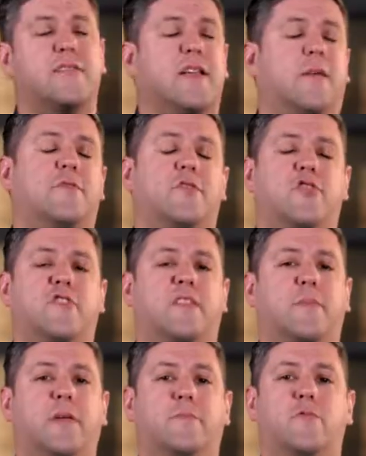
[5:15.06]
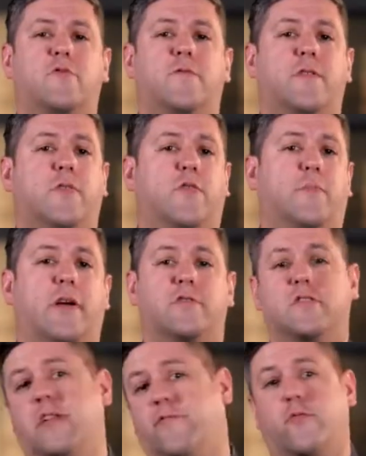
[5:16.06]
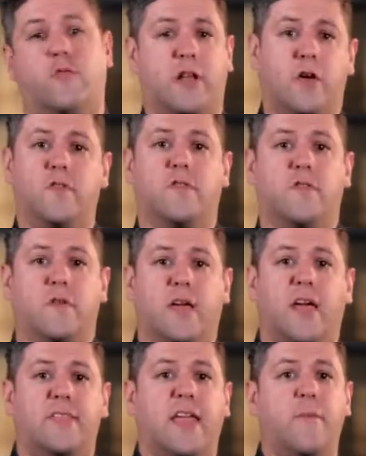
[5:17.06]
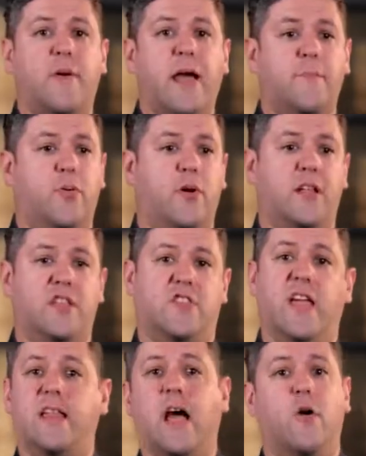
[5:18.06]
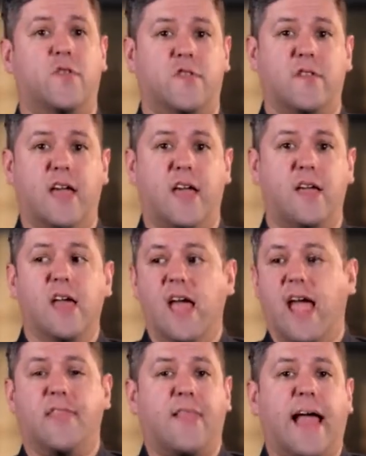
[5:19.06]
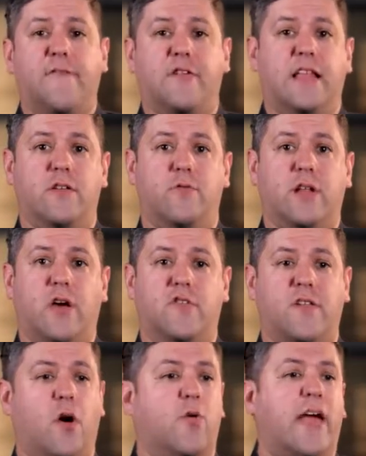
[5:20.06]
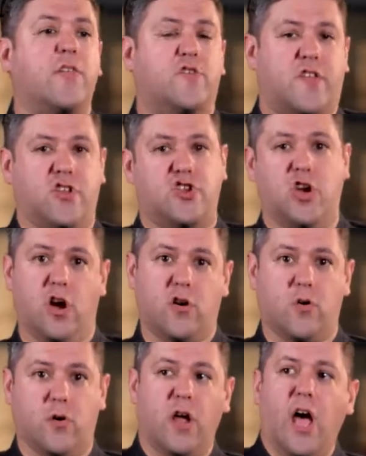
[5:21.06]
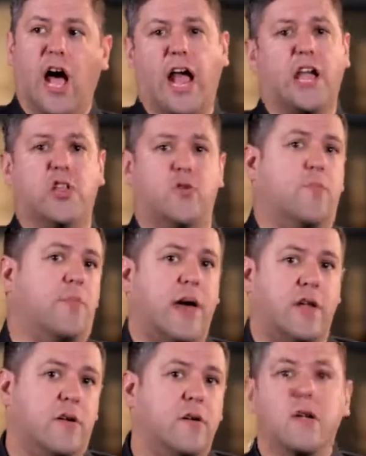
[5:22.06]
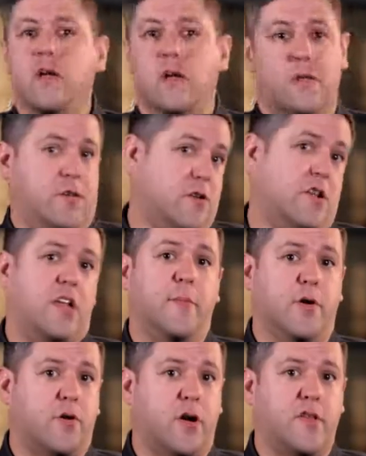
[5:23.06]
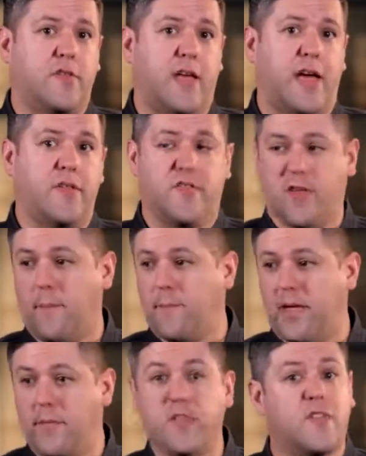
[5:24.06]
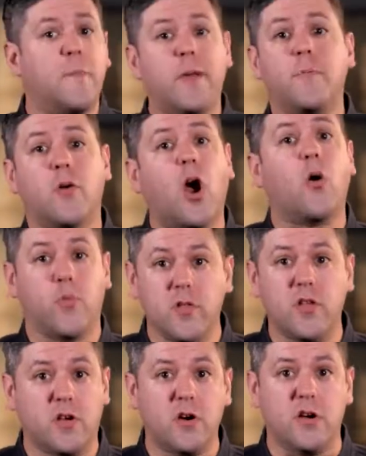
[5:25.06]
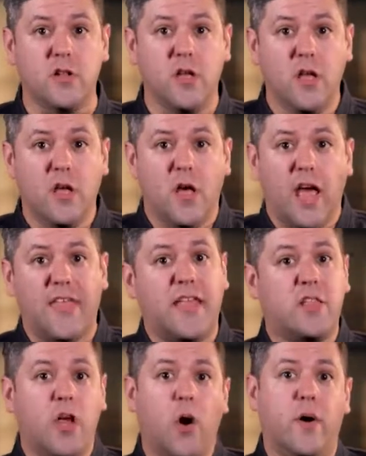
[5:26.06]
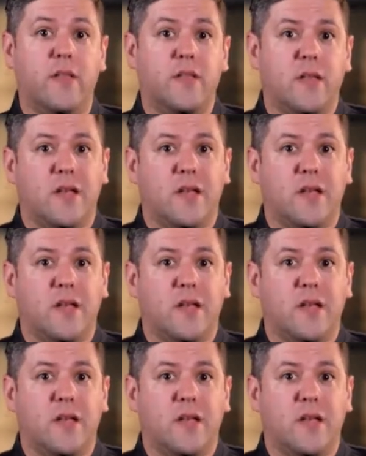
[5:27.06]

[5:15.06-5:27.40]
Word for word: of times you just get people who feel they're better than everyone else, okay? They might put in ten hours a day and laugh at anyone else, say, oh, that looks like junk, or I could do it better. You're gonna come across that. Some people, and some people are really good and they know it,